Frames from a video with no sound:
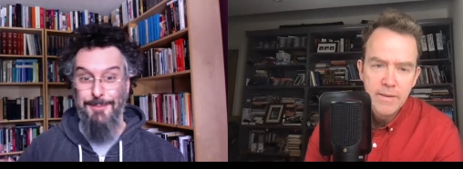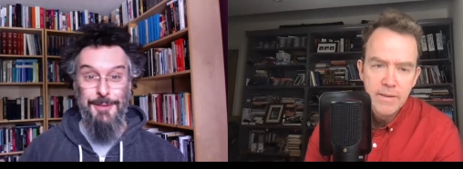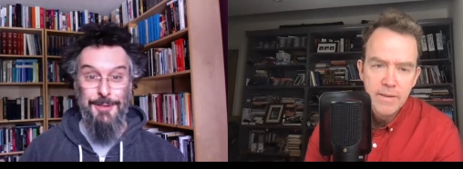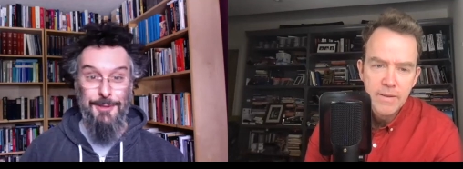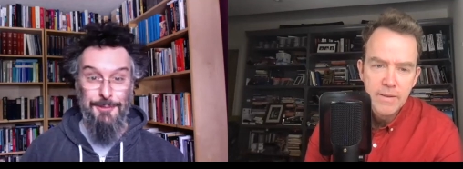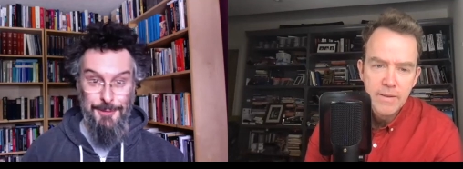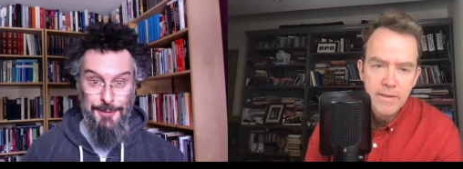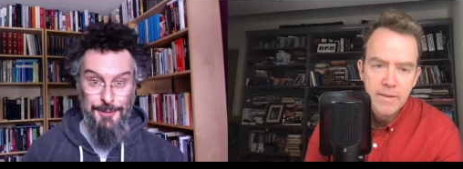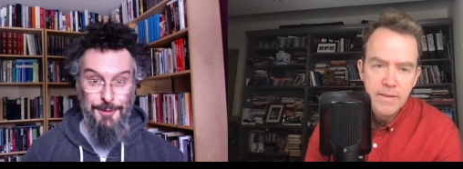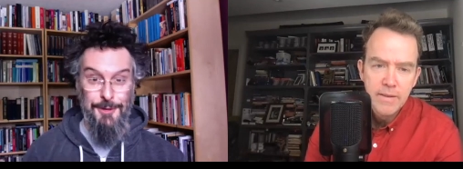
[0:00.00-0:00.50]
Speaker 1: of
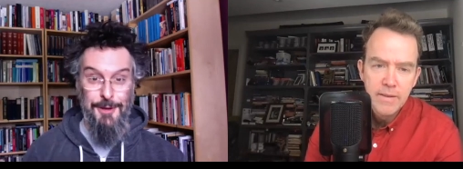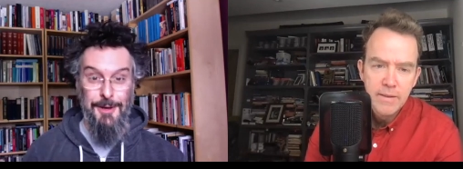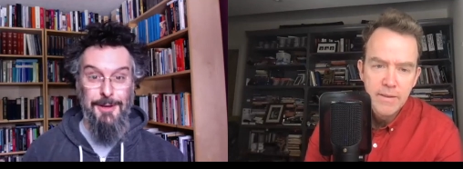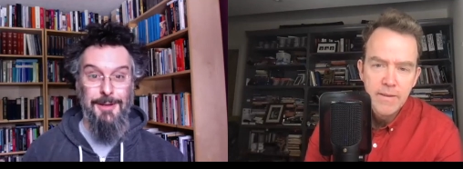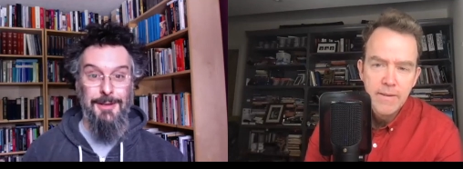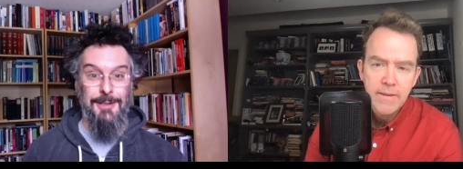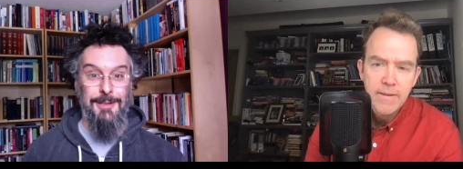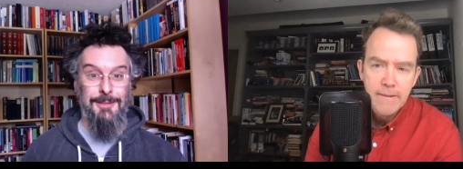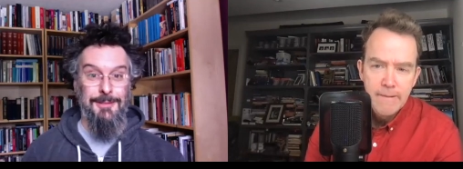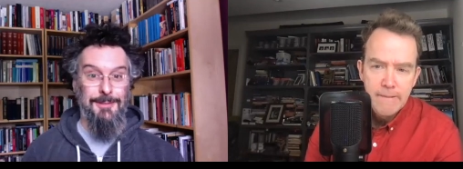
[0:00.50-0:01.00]

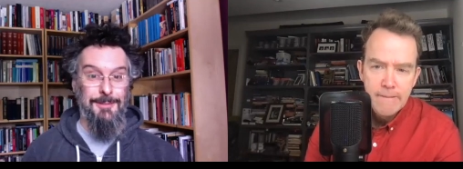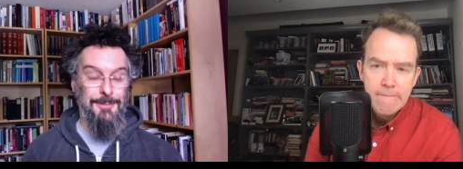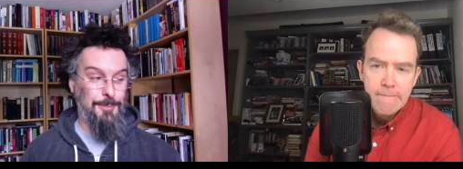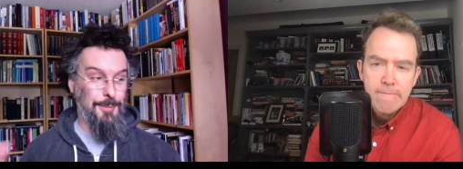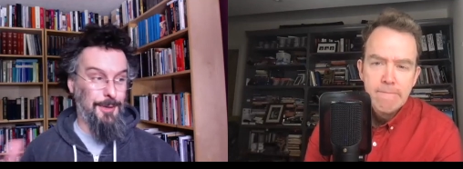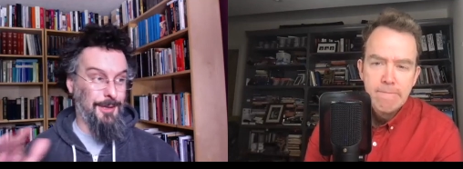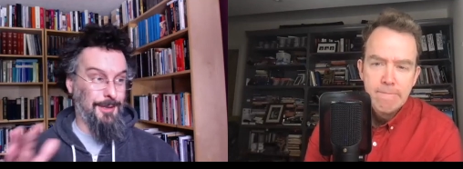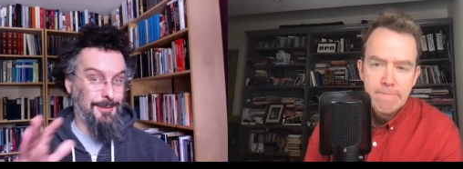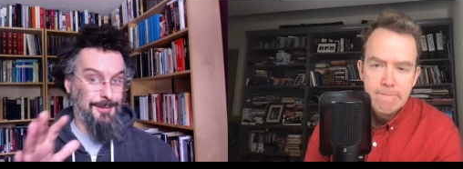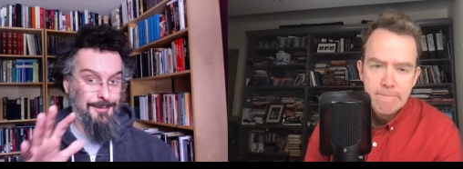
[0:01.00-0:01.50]
eternity,
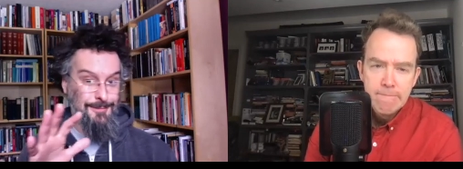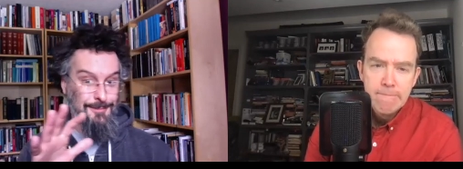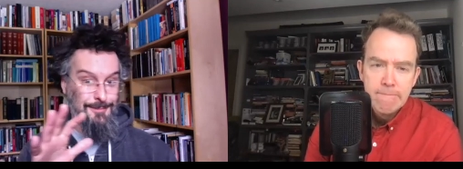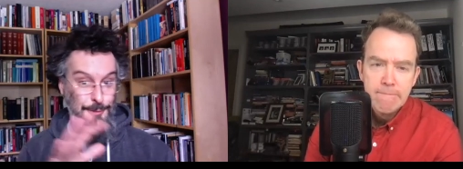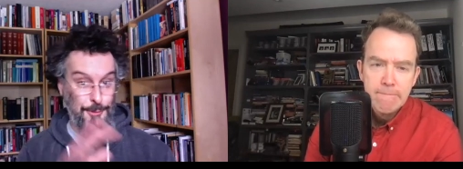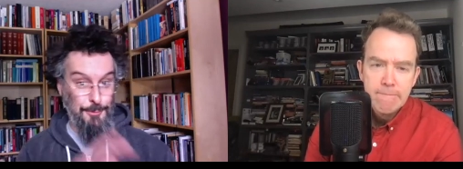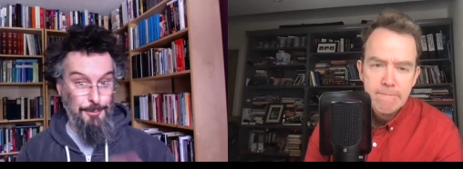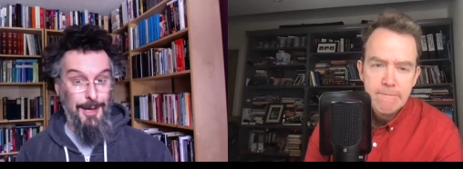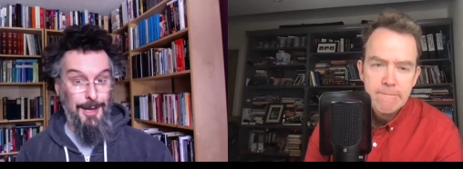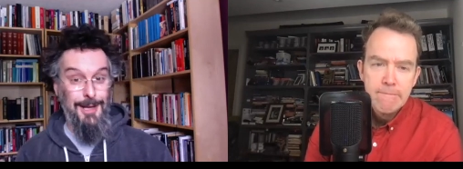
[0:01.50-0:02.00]
but your
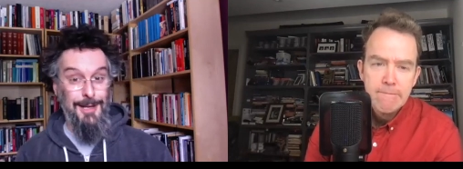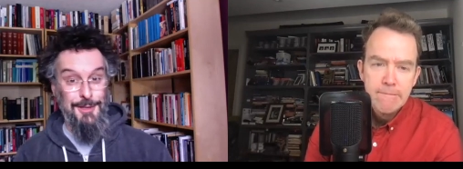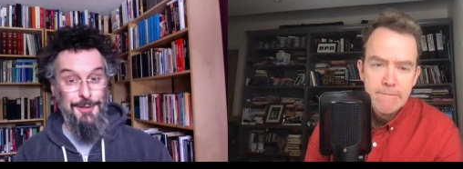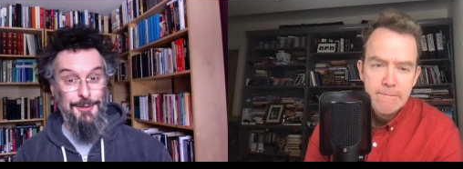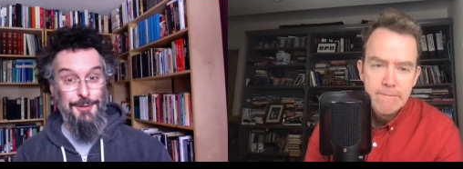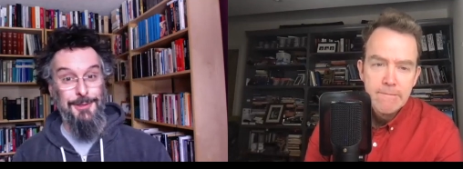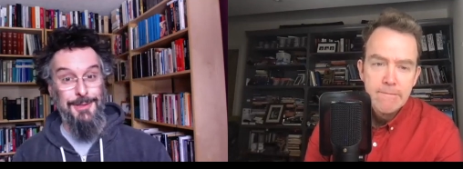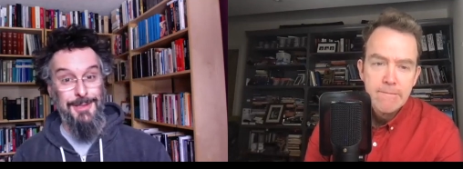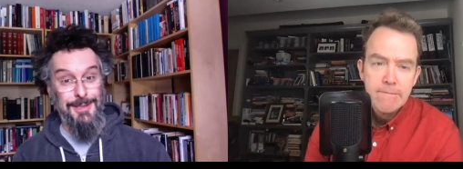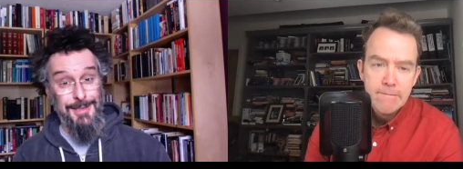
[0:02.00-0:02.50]
body
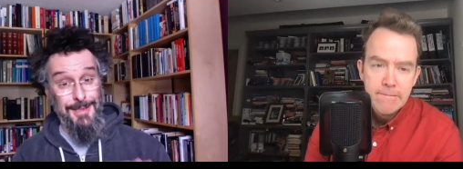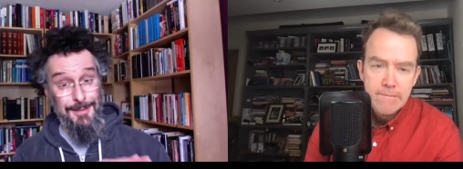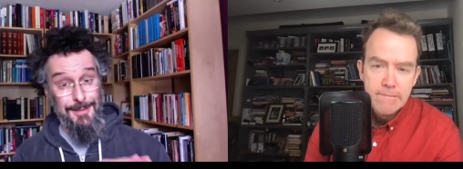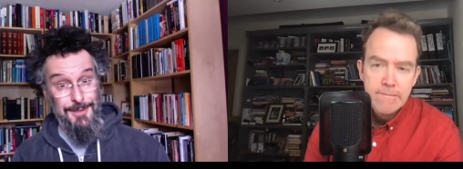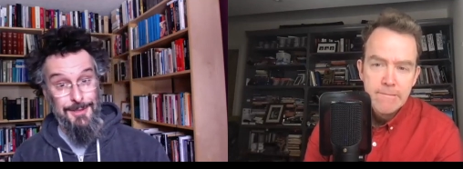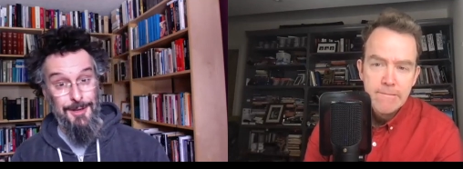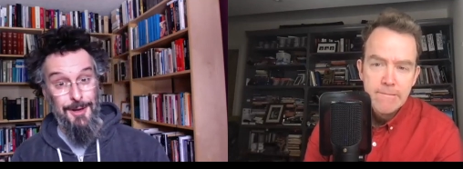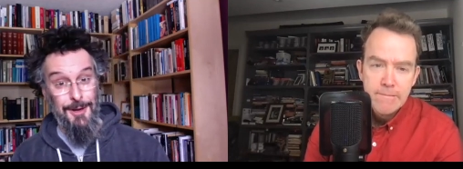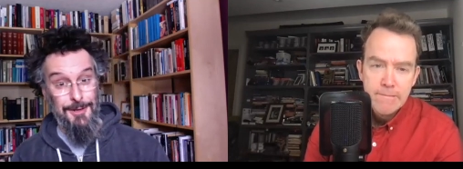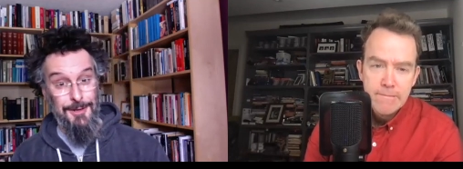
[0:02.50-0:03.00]
certainly lives in
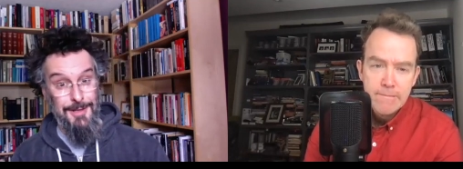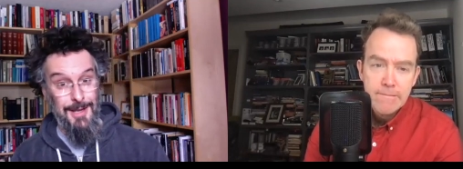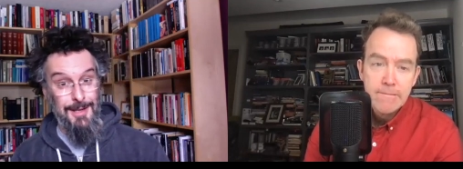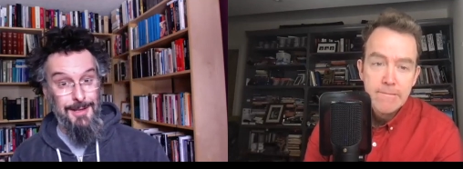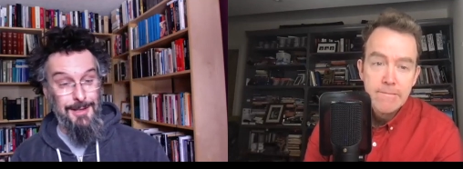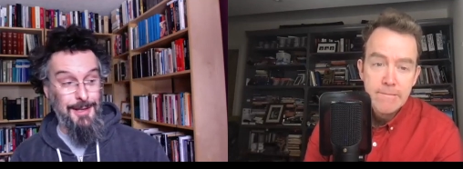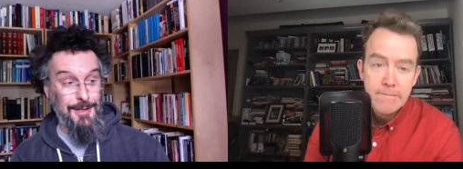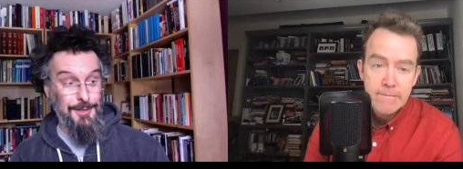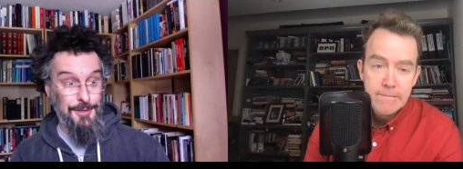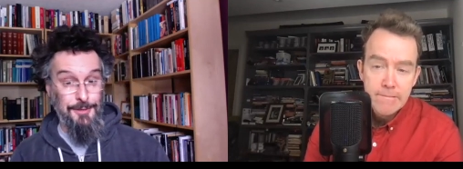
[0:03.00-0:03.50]
our day and
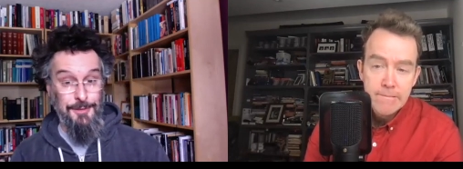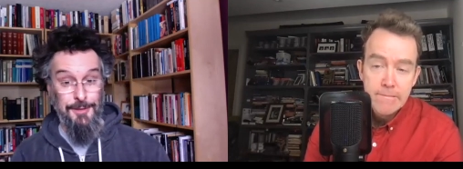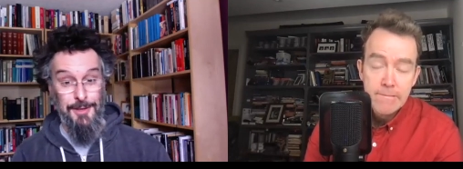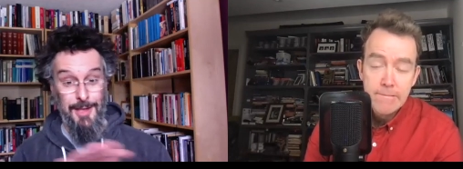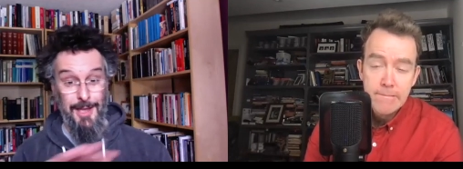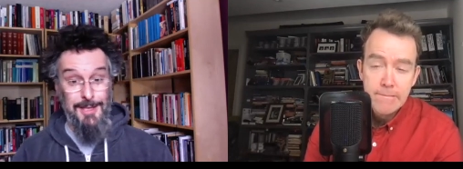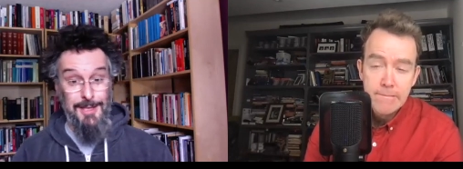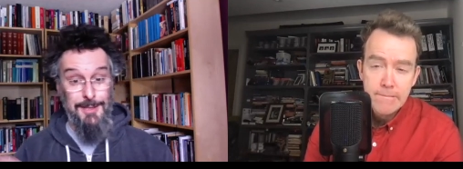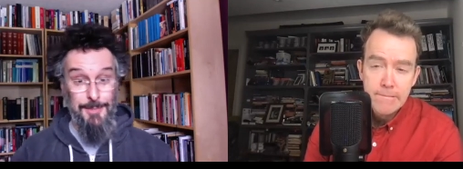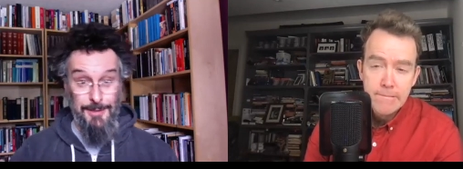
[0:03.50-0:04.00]
age under the
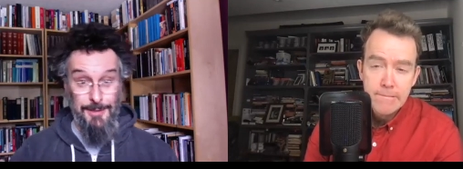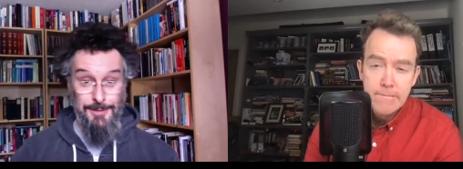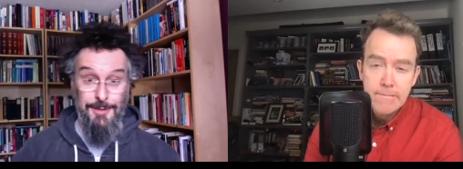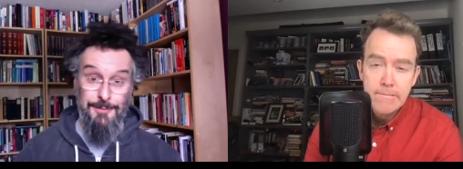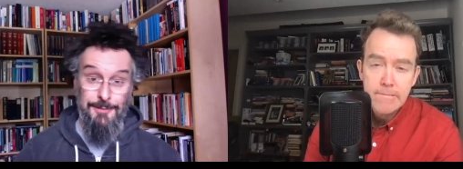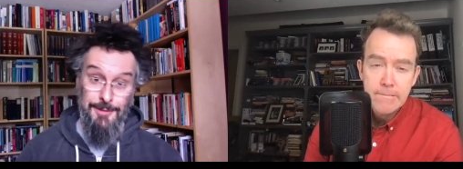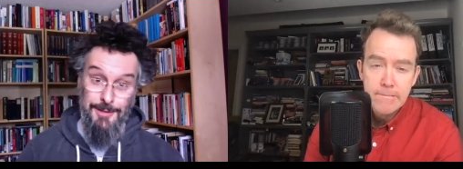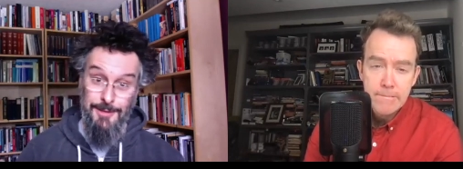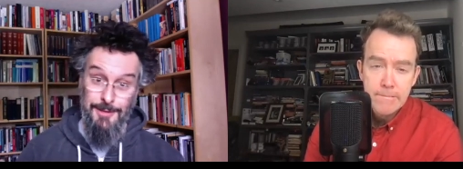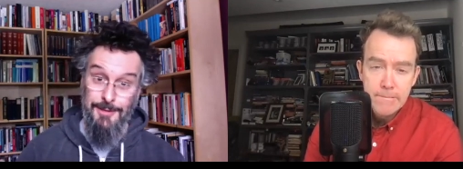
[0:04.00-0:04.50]
aspect of
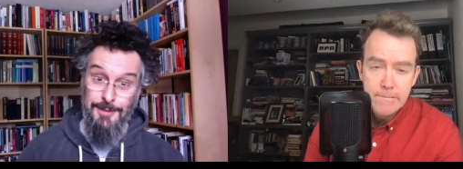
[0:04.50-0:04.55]
the